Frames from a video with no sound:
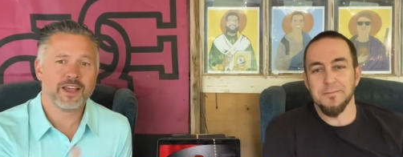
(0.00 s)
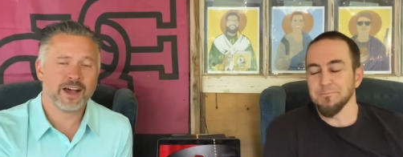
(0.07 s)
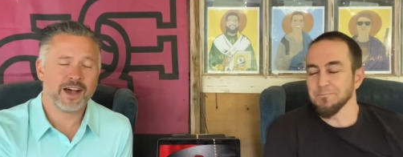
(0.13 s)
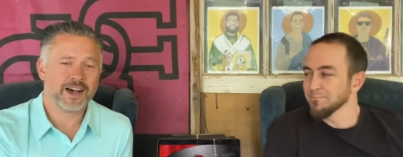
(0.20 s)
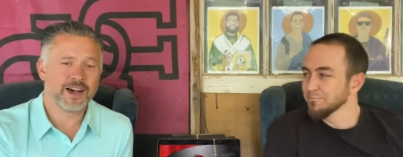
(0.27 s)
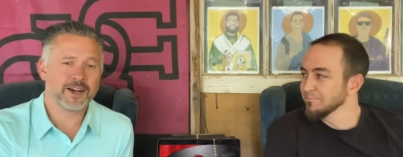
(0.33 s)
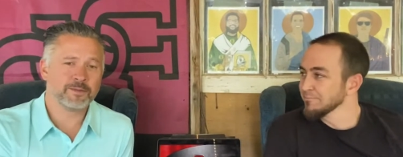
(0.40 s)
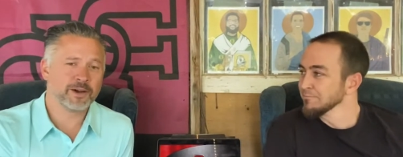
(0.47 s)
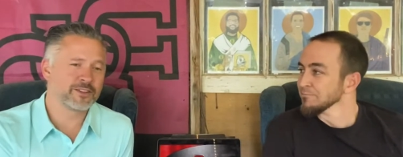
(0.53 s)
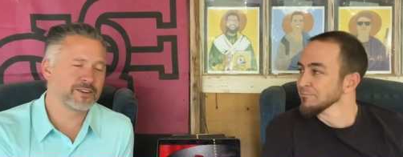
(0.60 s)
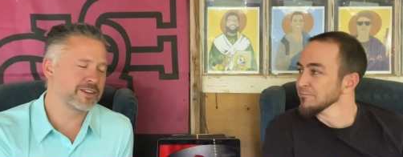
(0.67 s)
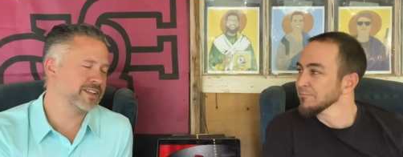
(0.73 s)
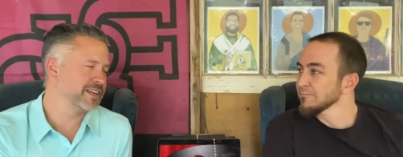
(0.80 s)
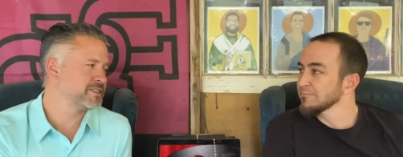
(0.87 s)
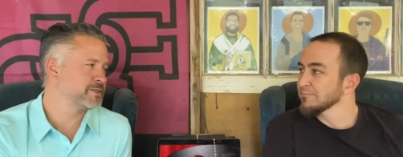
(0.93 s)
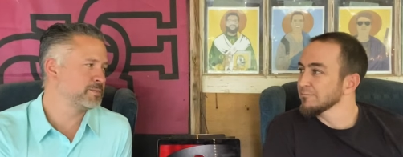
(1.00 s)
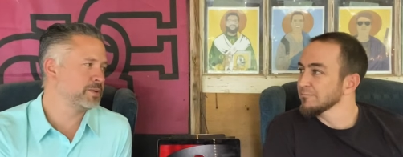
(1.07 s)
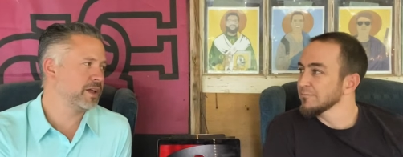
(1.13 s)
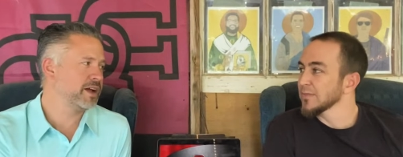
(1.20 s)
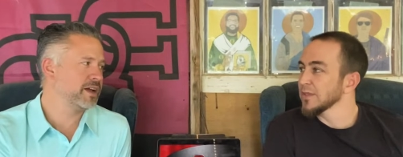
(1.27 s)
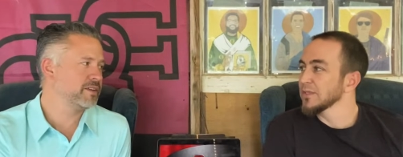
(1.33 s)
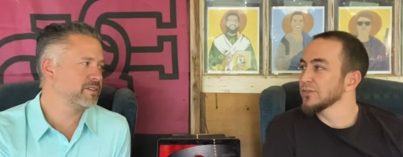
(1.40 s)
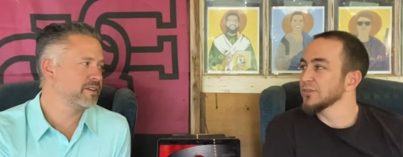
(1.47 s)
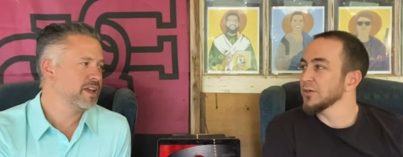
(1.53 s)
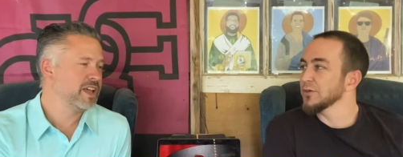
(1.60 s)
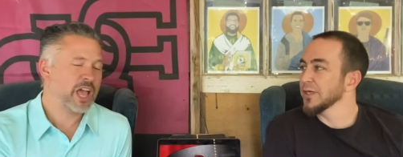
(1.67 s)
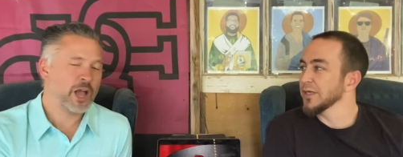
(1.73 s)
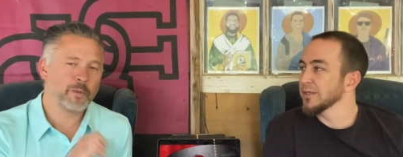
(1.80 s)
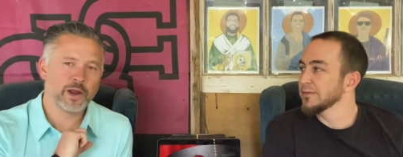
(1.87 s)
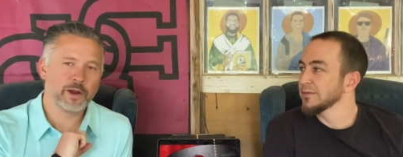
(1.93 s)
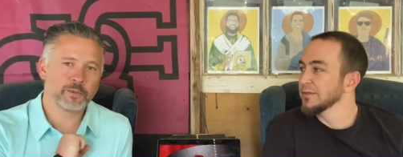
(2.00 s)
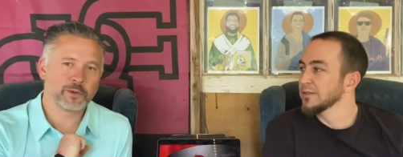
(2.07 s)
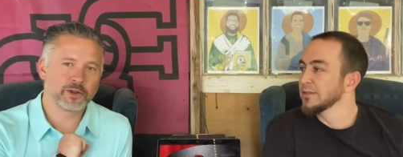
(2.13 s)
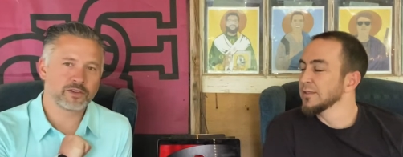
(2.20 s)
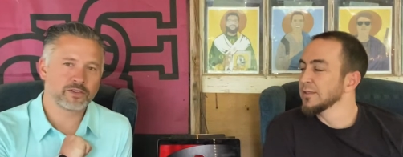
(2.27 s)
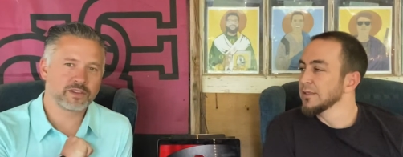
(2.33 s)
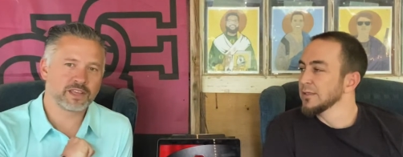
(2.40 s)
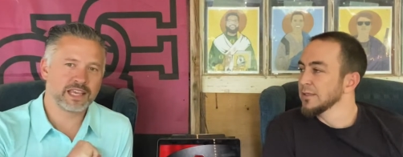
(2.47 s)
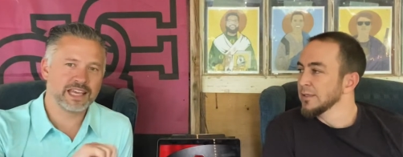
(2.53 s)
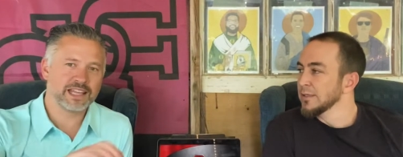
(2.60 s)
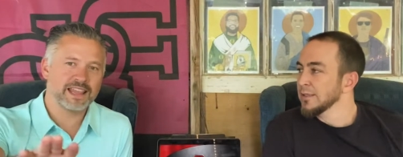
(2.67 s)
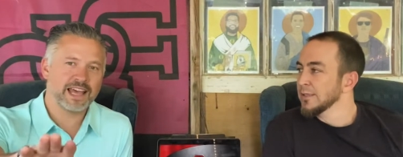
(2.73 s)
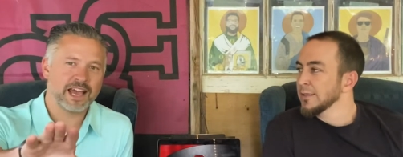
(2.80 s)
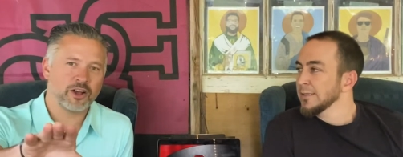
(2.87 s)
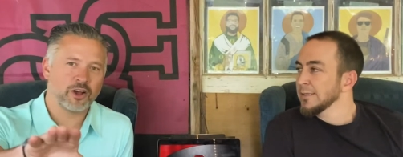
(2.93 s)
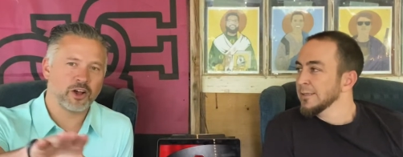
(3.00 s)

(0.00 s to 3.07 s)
Speaker 1: um, other cleaning supplies. So good. And we were able to get that